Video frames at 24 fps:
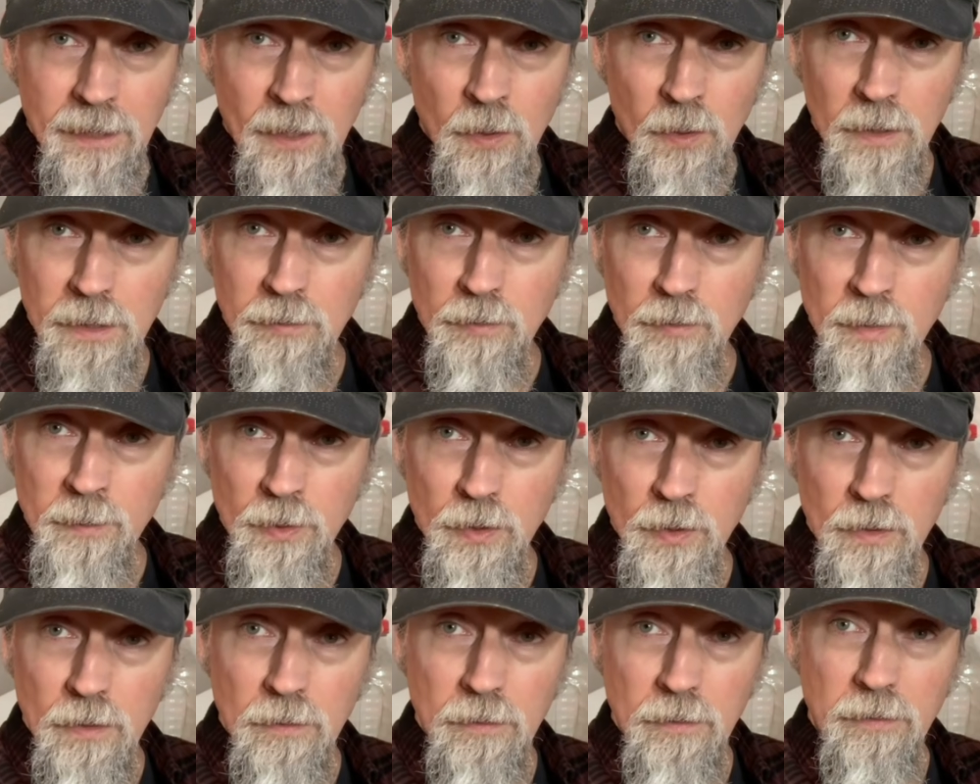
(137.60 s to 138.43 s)
only
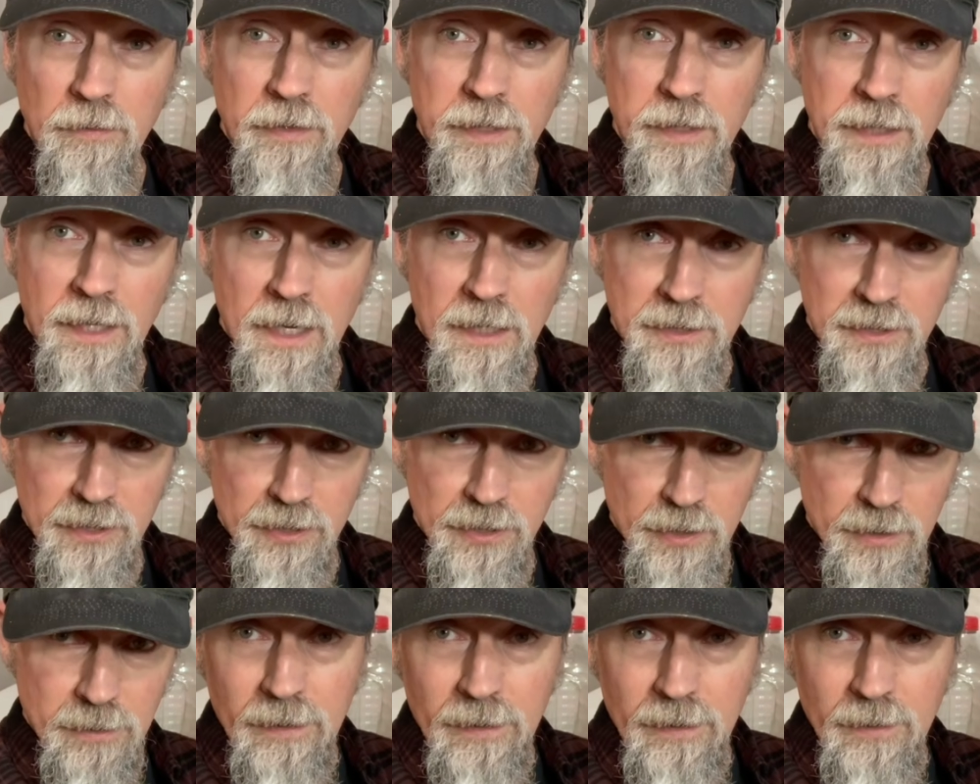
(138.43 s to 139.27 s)
remove the
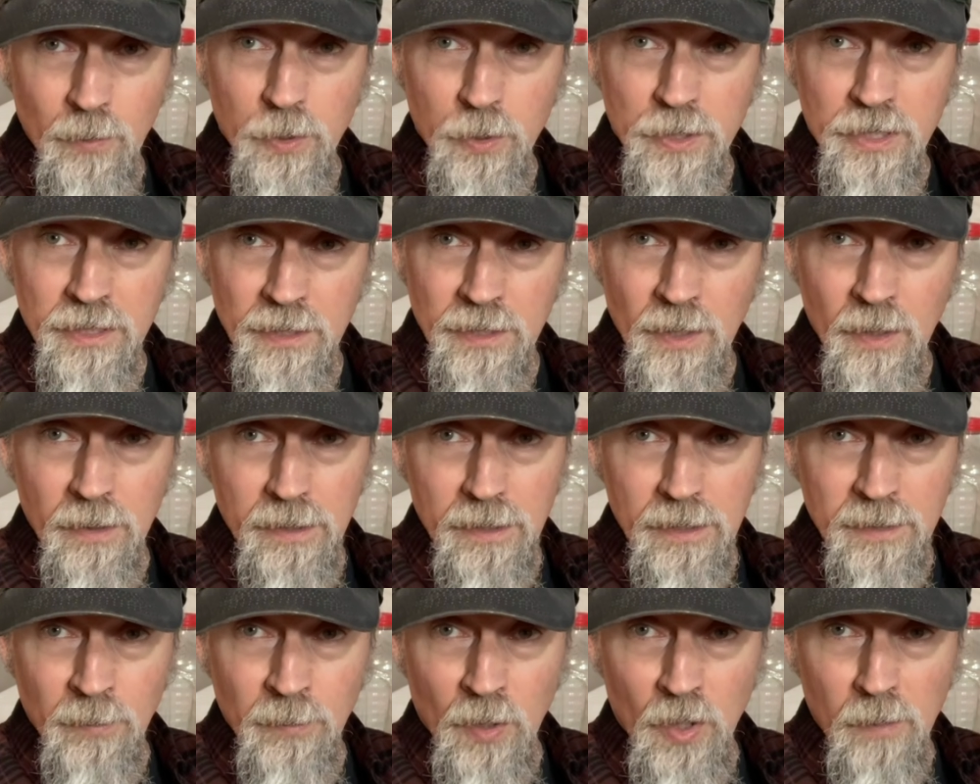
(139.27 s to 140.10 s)
oxygen, which is
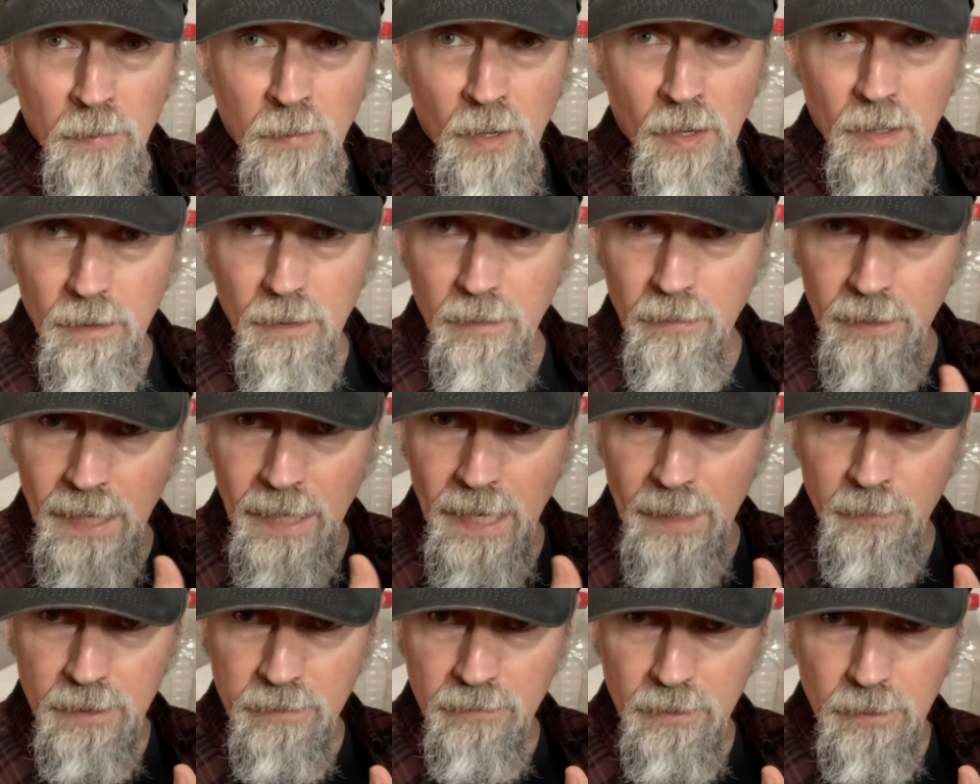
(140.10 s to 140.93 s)
only a small part of
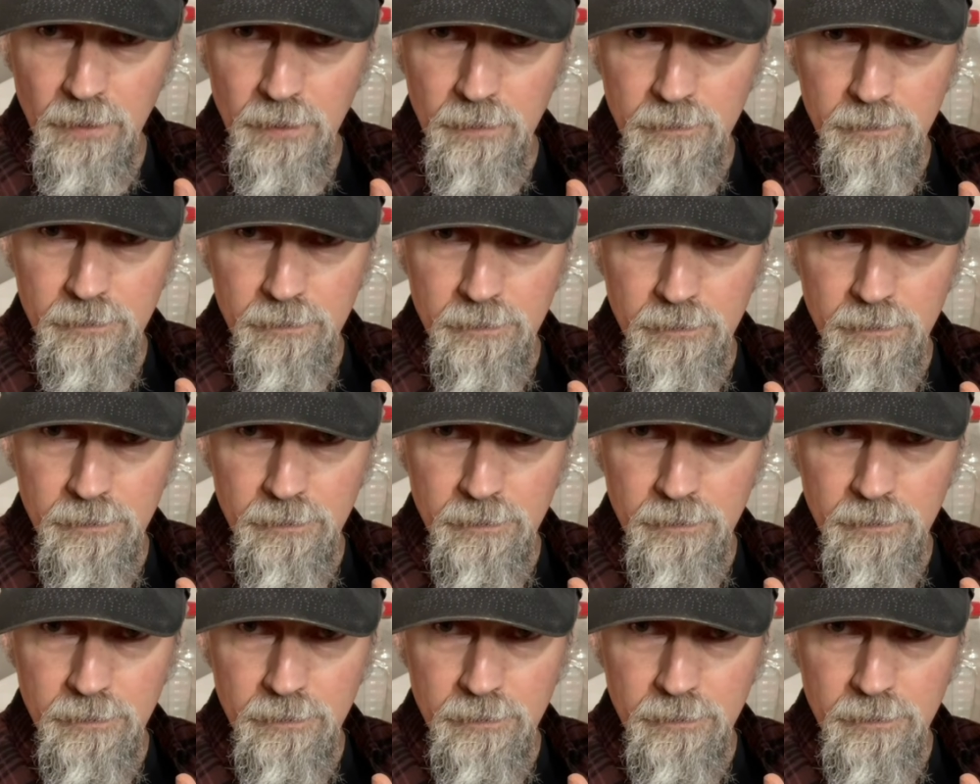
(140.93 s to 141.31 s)
the atmosphere.